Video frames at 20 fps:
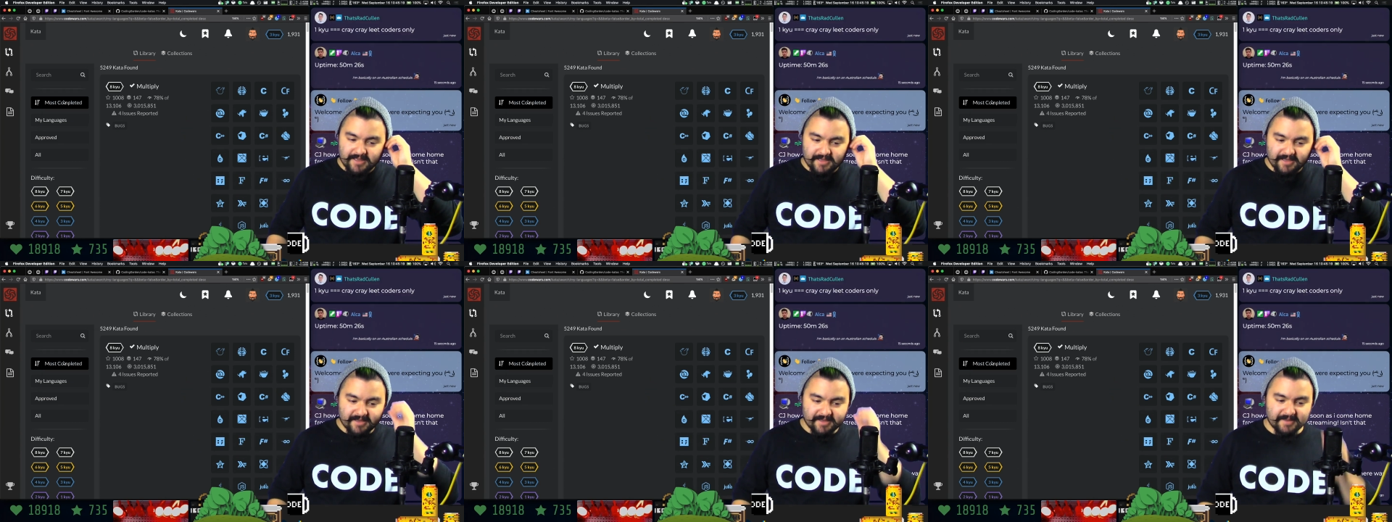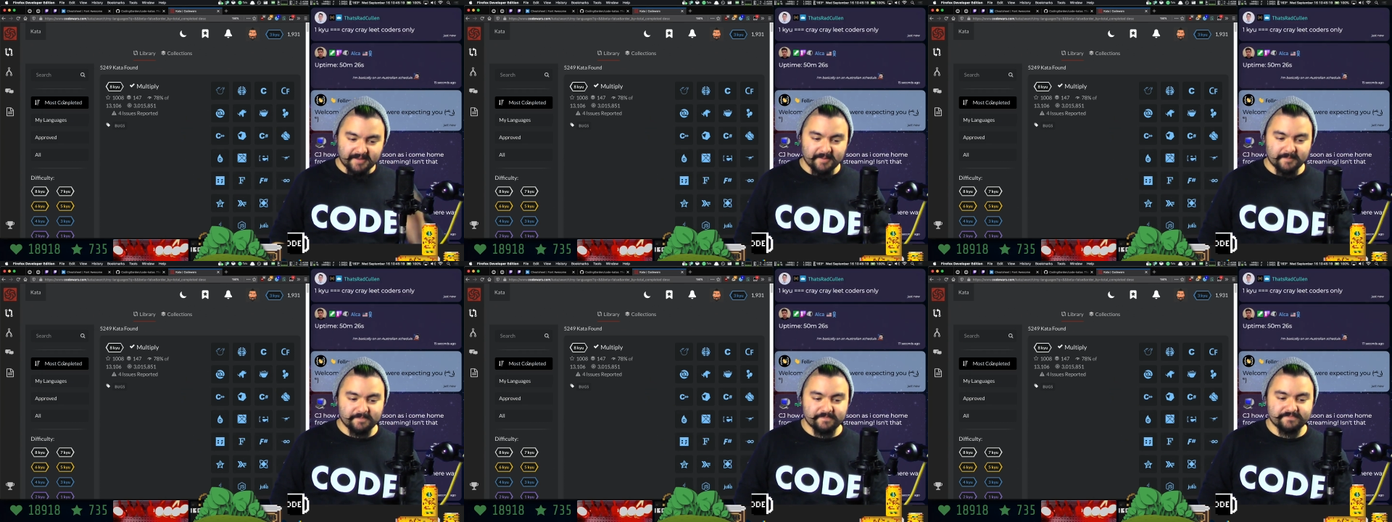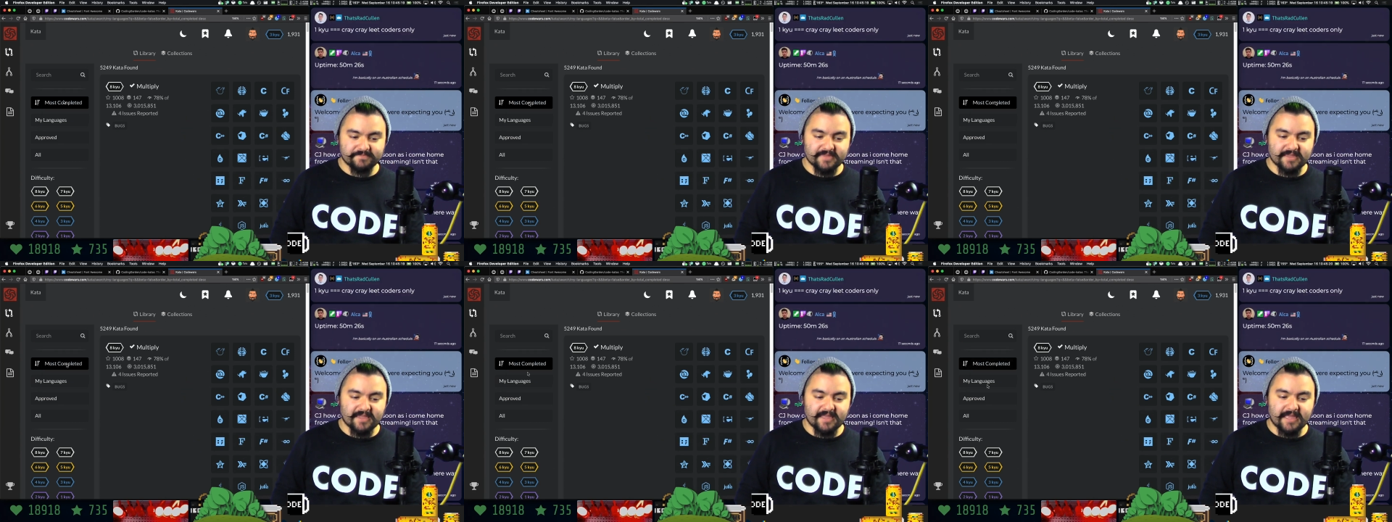
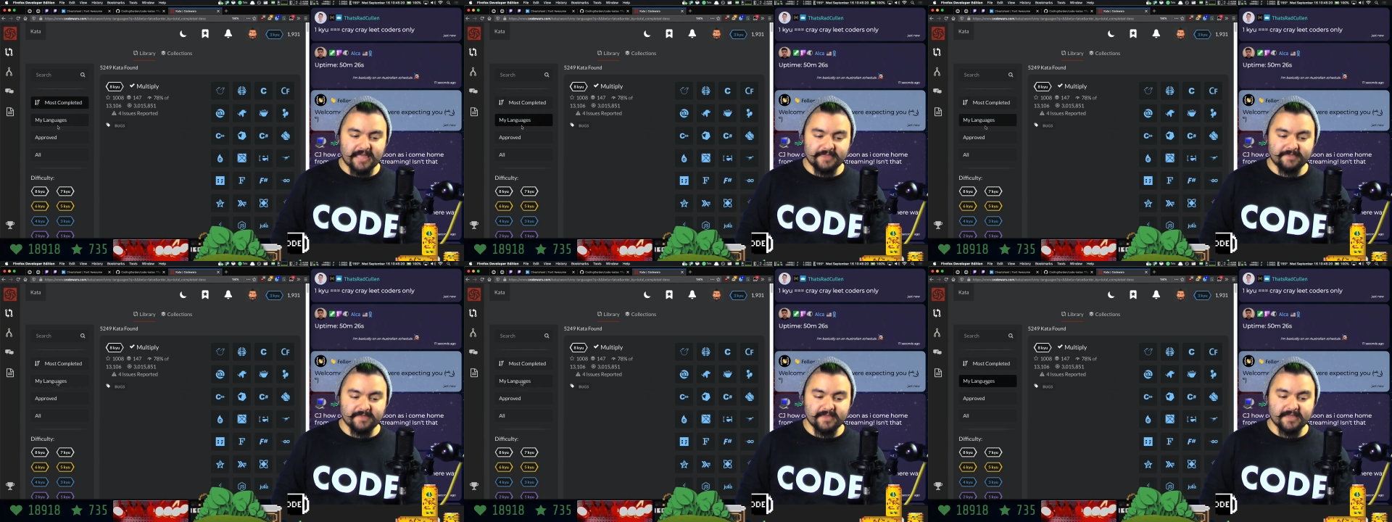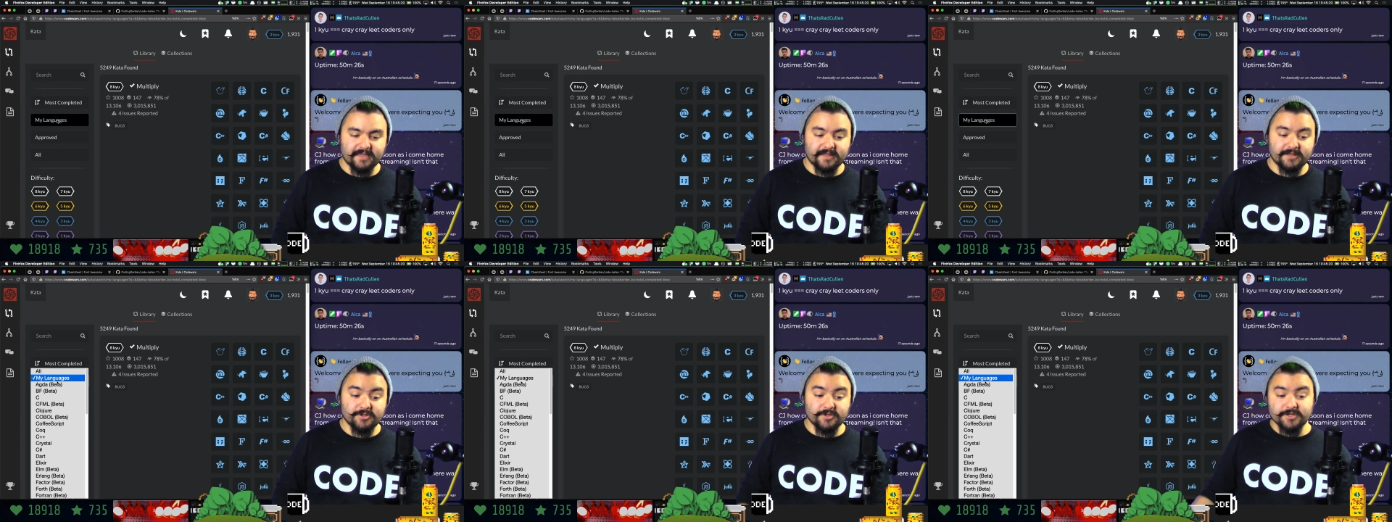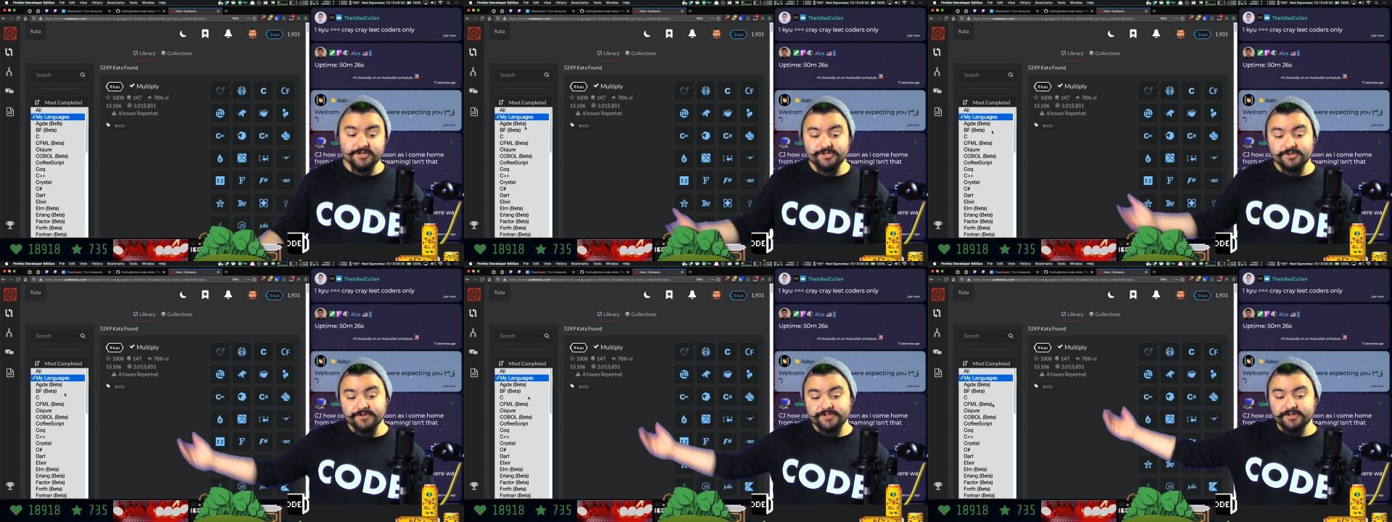Um, and then you
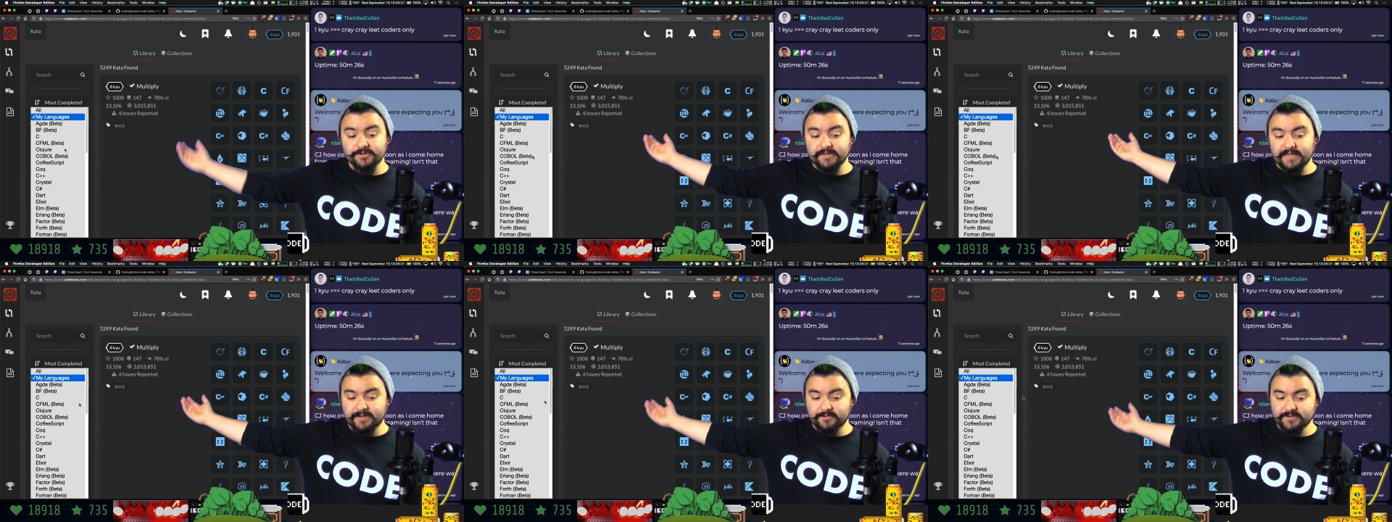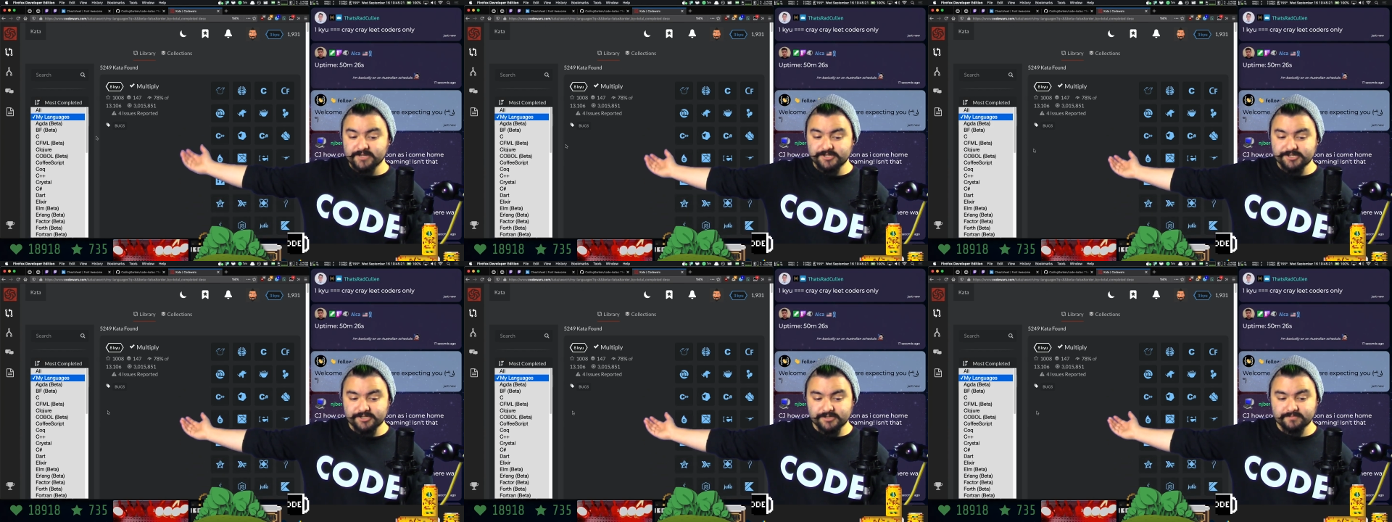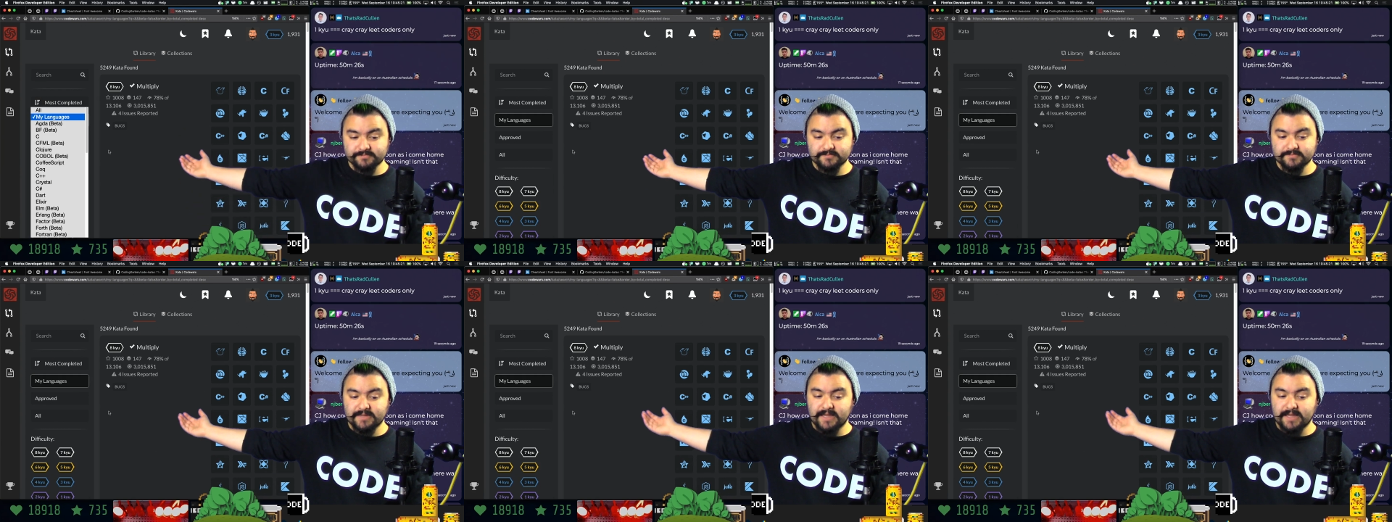can choose your language.